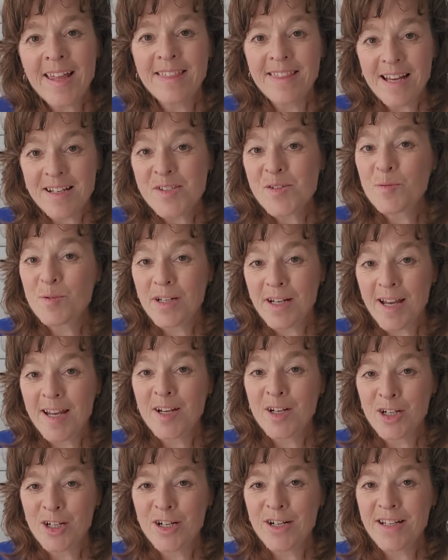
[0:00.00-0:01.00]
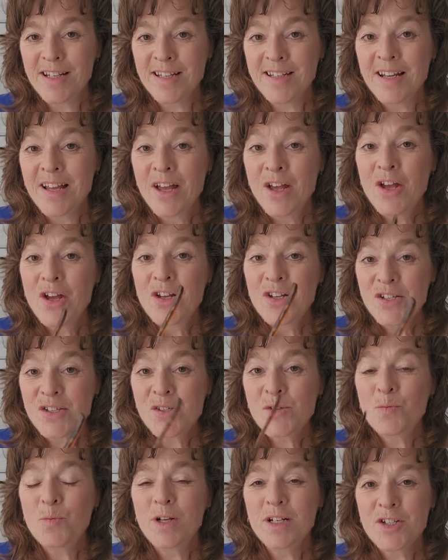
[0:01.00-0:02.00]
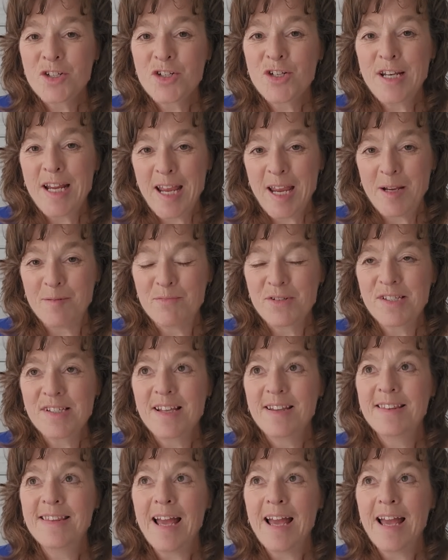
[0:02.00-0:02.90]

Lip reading: that's when I heard it switch names.